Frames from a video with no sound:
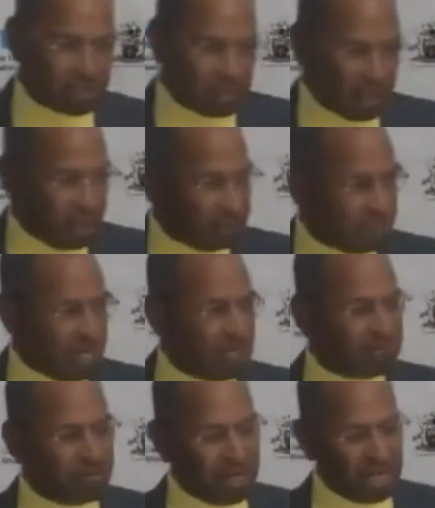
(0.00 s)
of
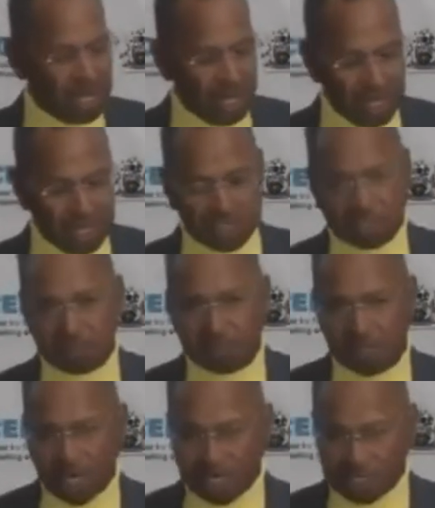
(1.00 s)
delivering health
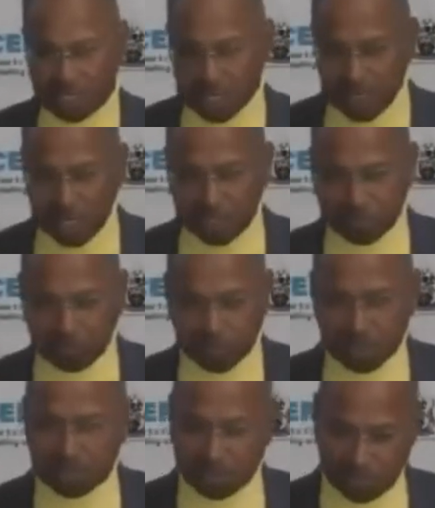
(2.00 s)
at the
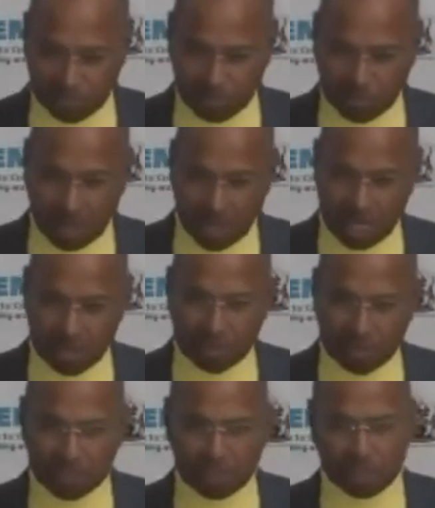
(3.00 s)
interface of
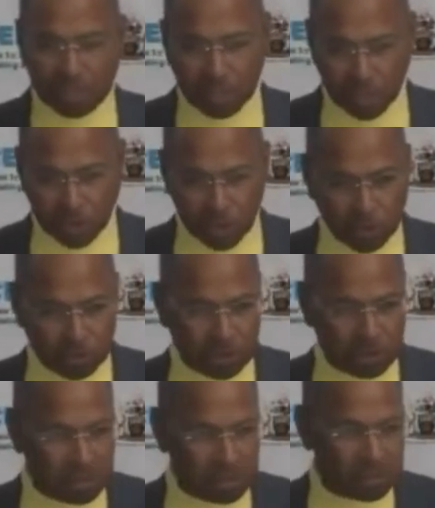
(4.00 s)
animals,
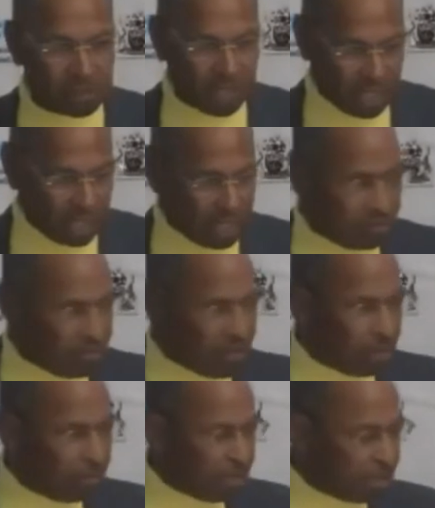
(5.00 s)
humans, and the
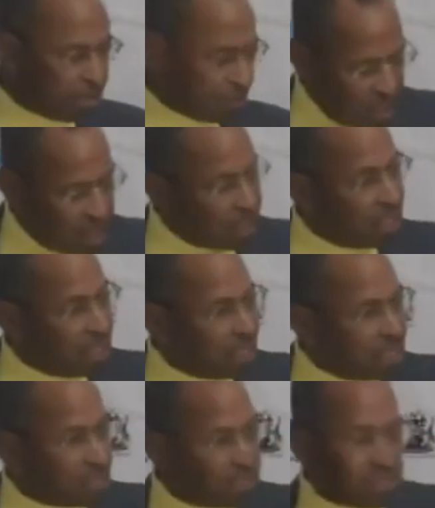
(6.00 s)
environment. It
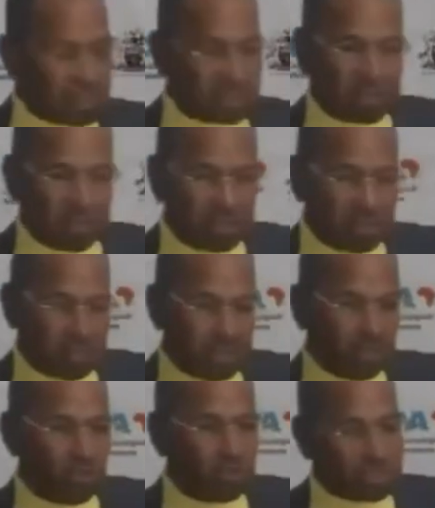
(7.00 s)
is
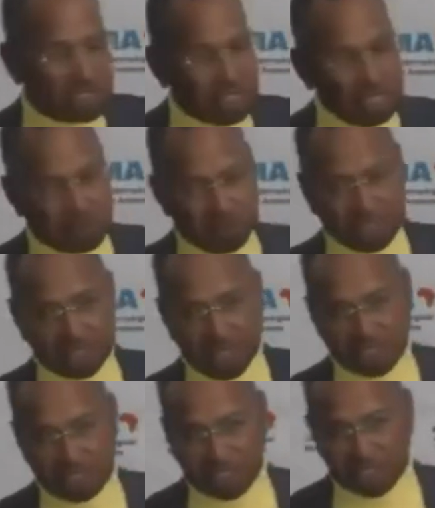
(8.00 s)
no secret
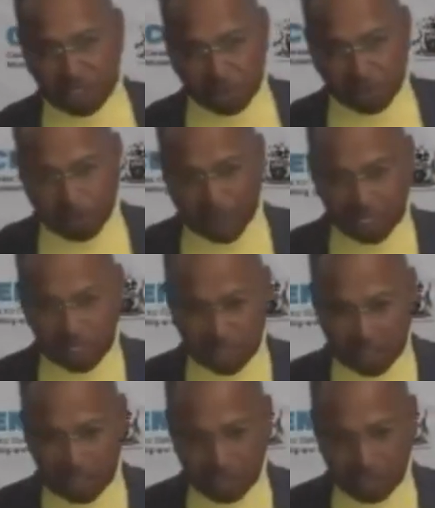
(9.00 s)
that despite the